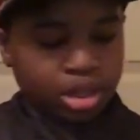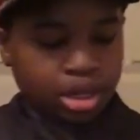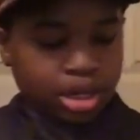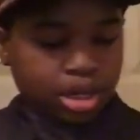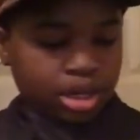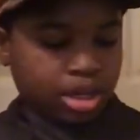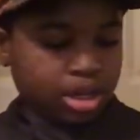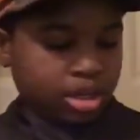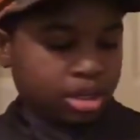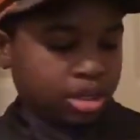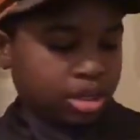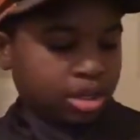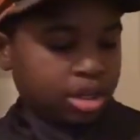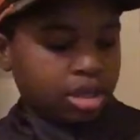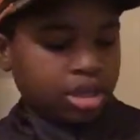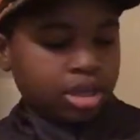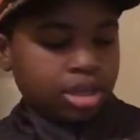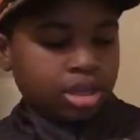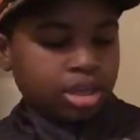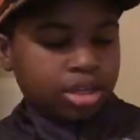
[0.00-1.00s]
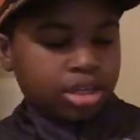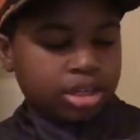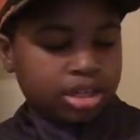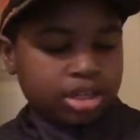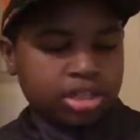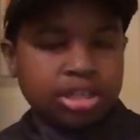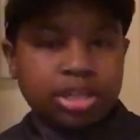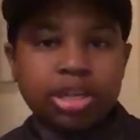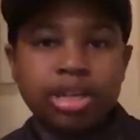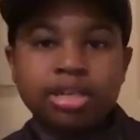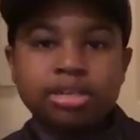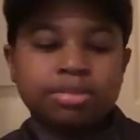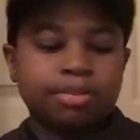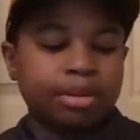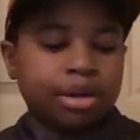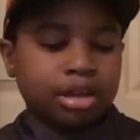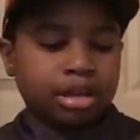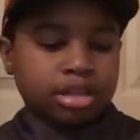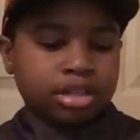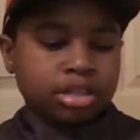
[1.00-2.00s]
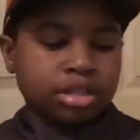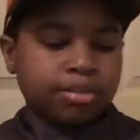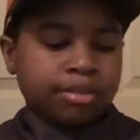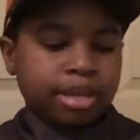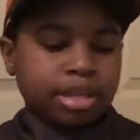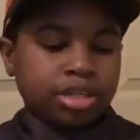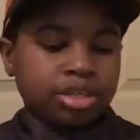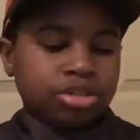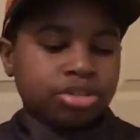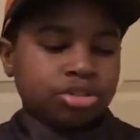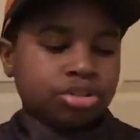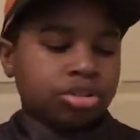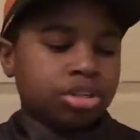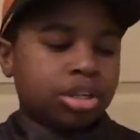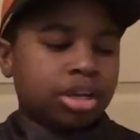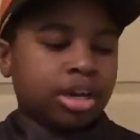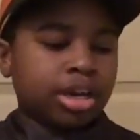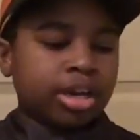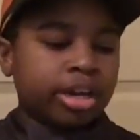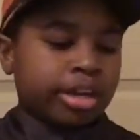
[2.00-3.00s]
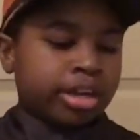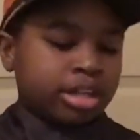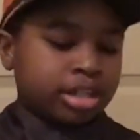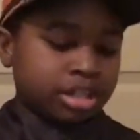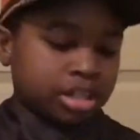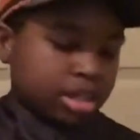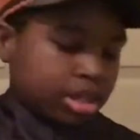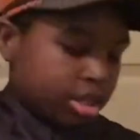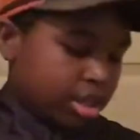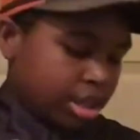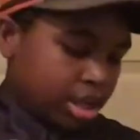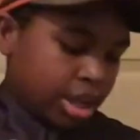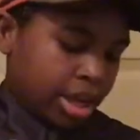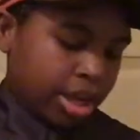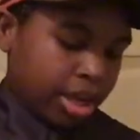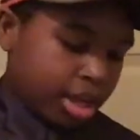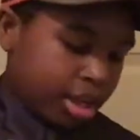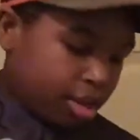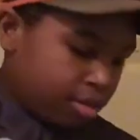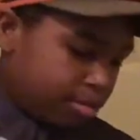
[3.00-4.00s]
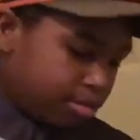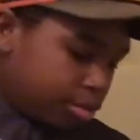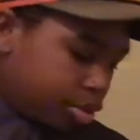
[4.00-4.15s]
And this next box I'm about to show you guys, I have